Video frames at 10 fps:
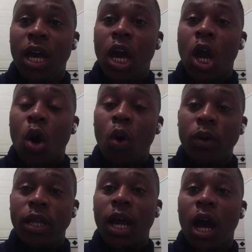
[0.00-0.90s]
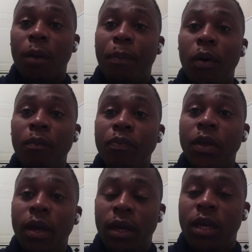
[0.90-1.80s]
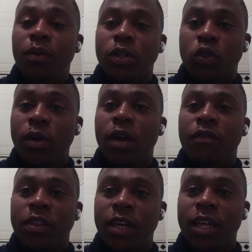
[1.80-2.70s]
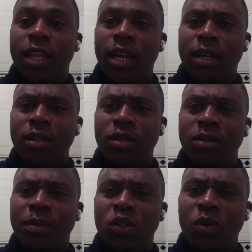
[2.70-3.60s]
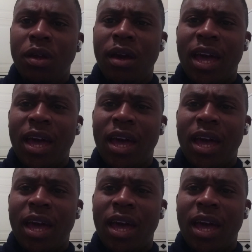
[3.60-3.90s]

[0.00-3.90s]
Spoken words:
Cody Gakpo, he was doing everything that he has been doing,